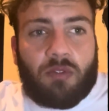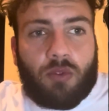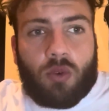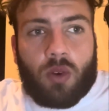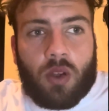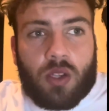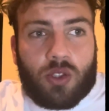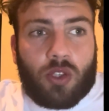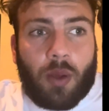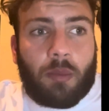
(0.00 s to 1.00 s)
for,
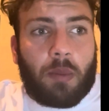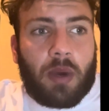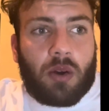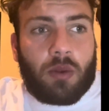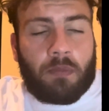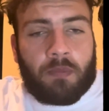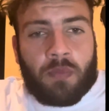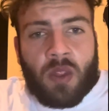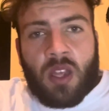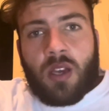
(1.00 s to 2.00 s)
dream about.
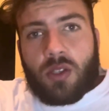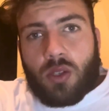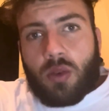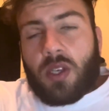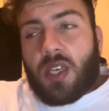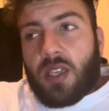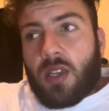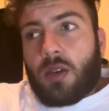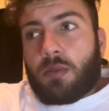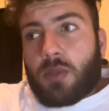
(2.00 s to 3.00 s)
So he ended
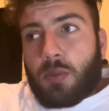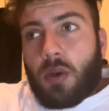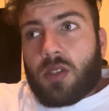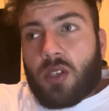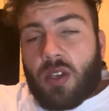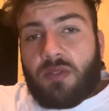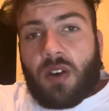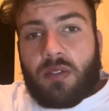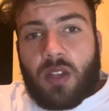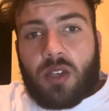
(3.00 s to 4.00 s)
up sponsoring
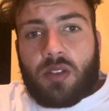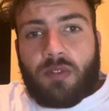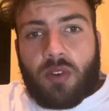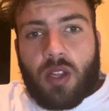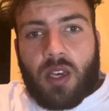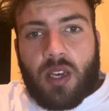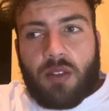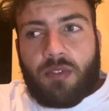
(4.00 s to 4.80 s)
$5,000 for the kid,